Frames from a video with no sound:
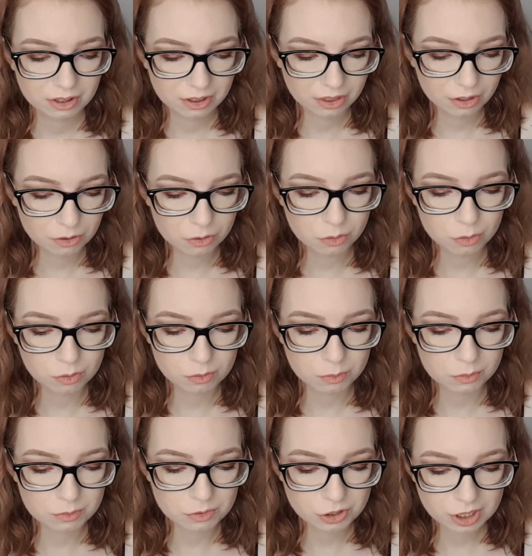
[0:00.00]

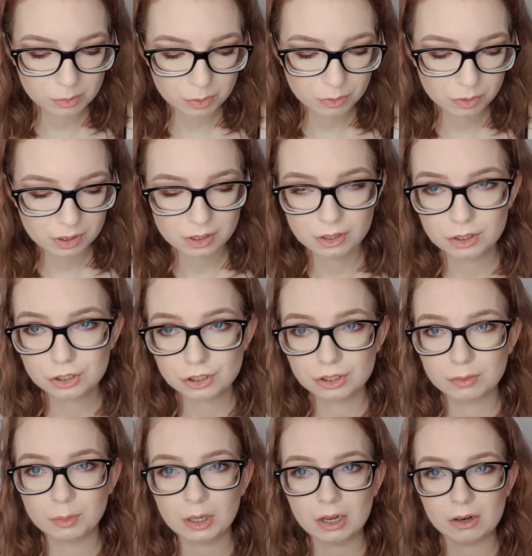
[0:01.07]
little shampoo and
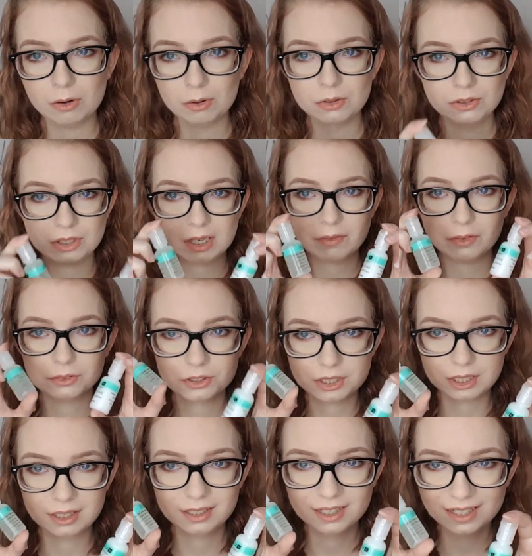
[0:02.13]
conditioner bottles I've ever seen.